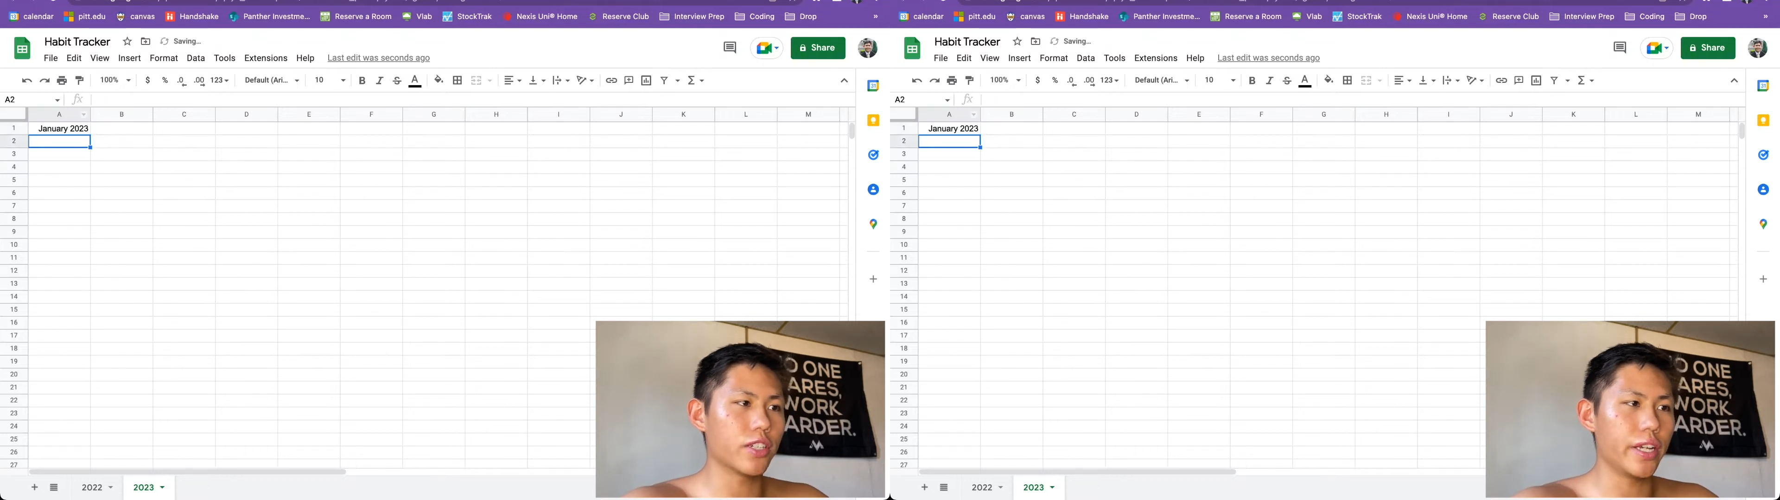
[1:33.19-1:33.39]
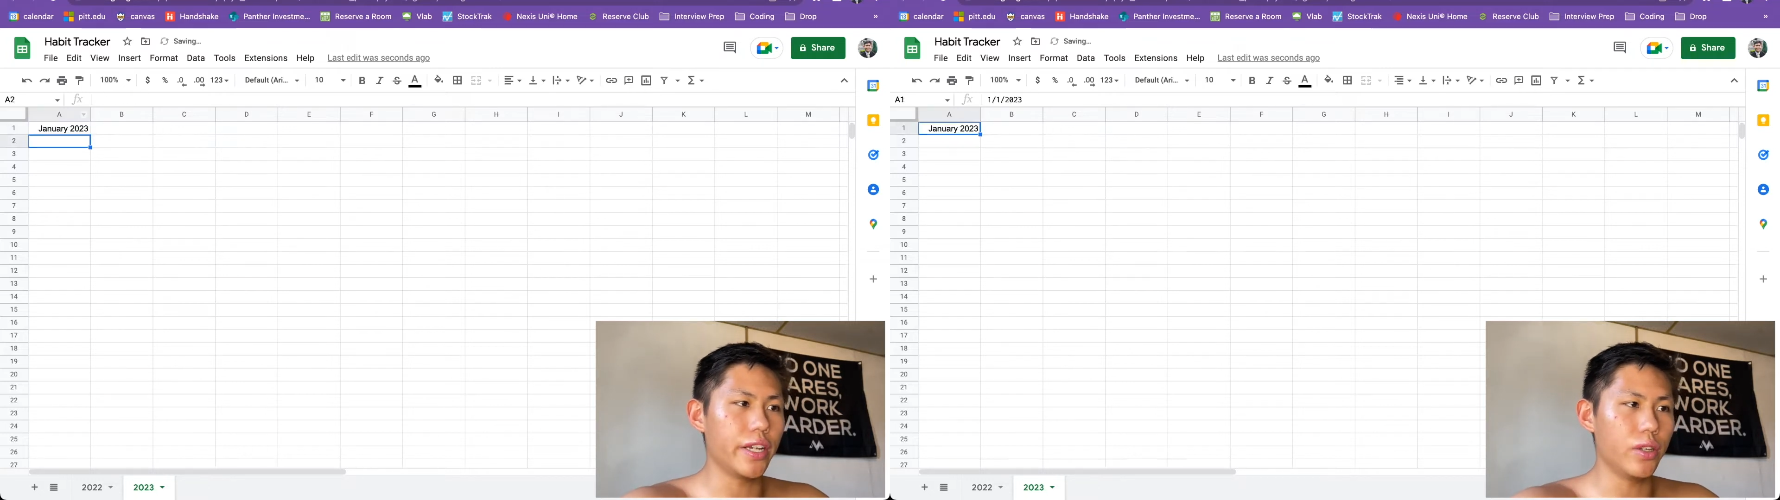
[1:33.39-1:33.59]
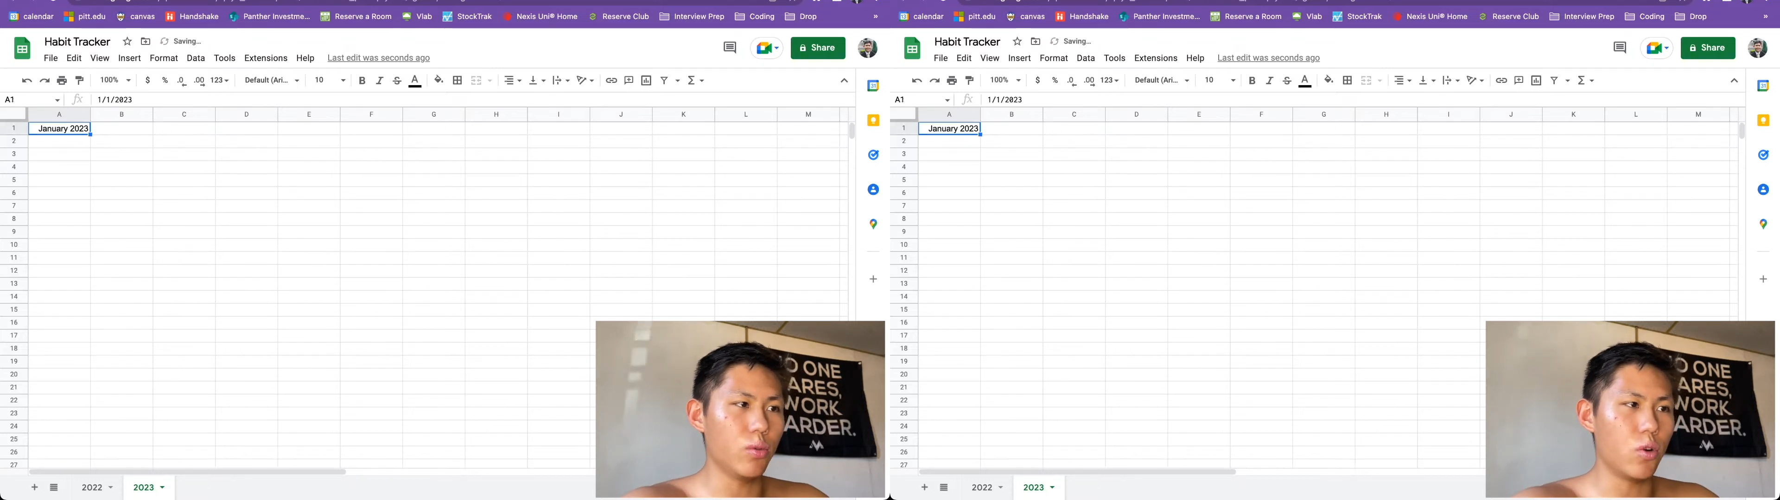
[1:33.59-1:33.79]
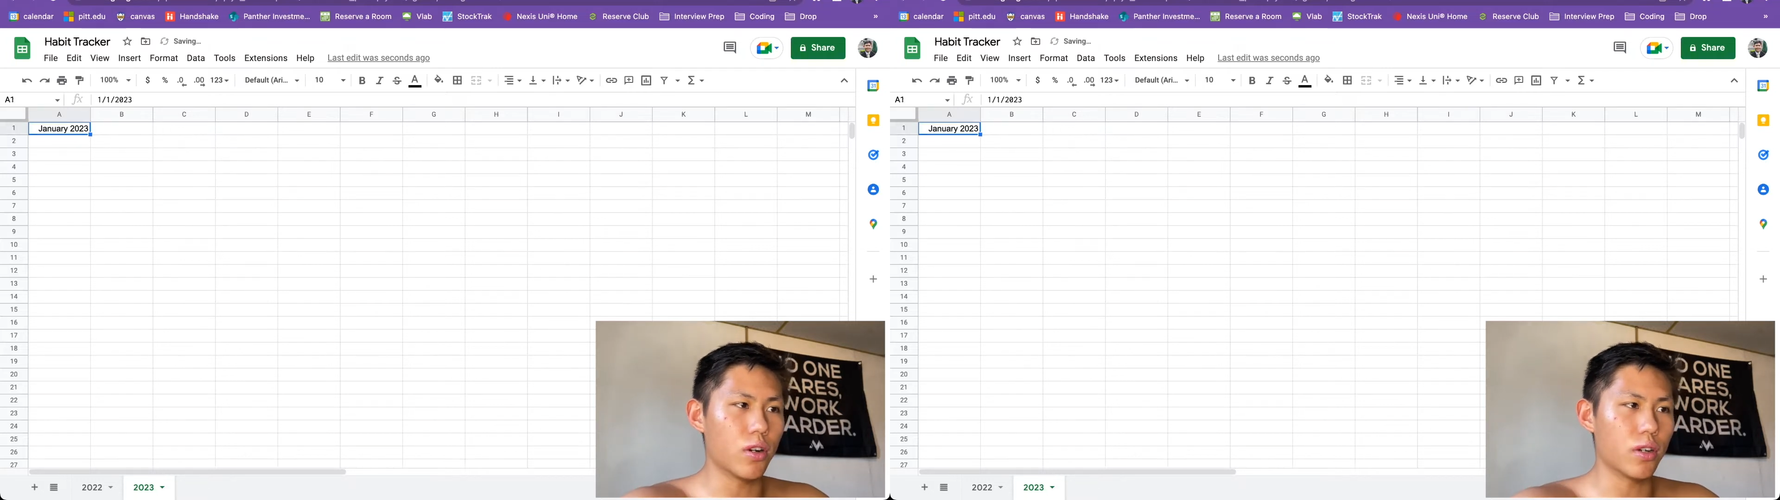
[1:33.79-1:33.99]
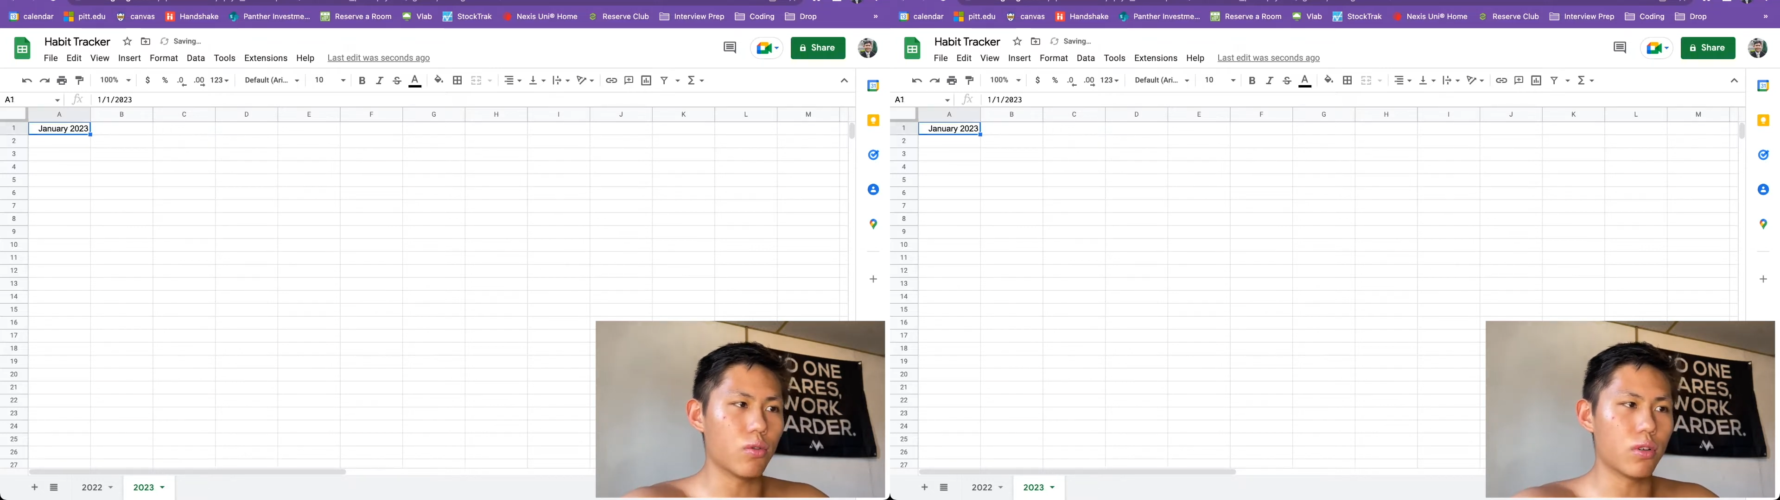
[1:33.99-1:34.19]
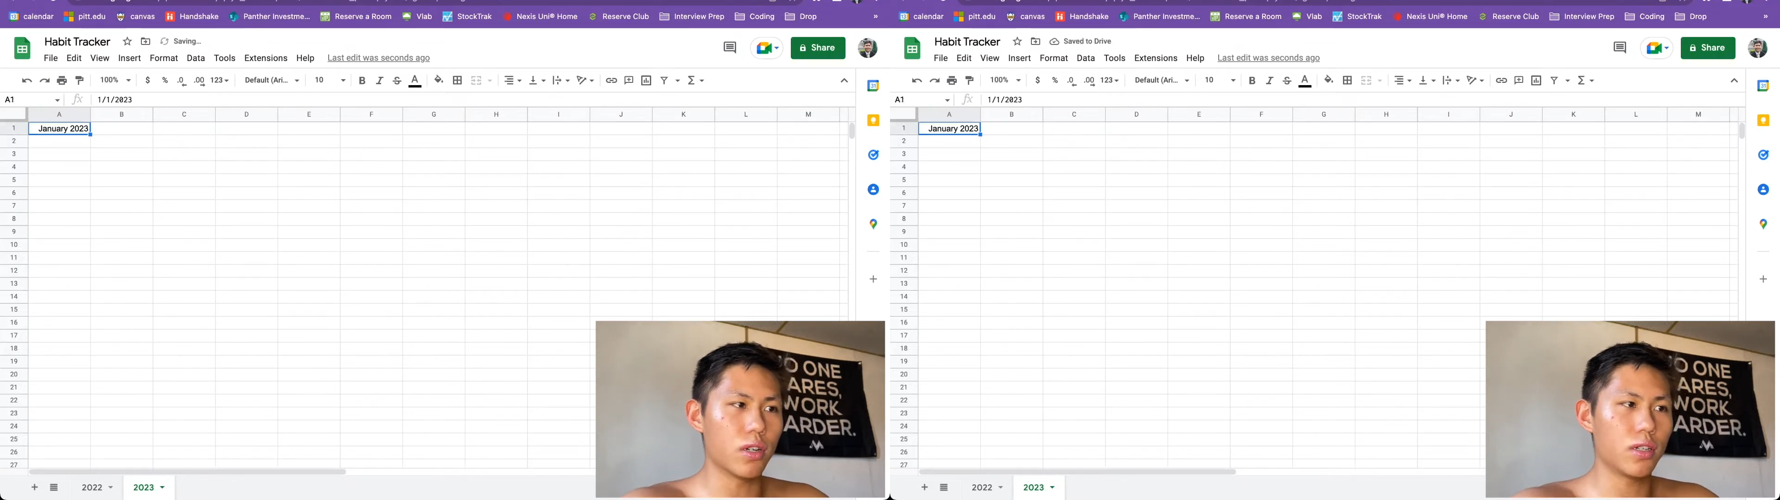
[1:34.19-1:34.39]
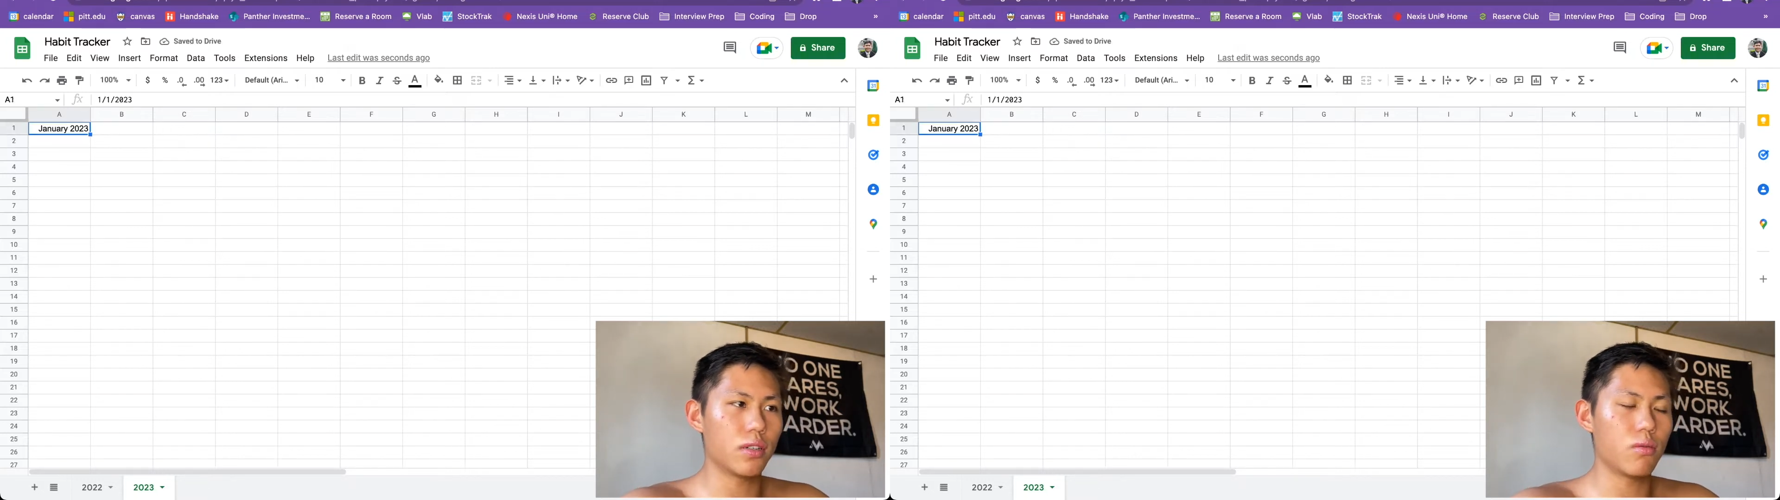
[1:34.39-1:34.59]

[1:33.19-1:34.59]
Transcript: date you want or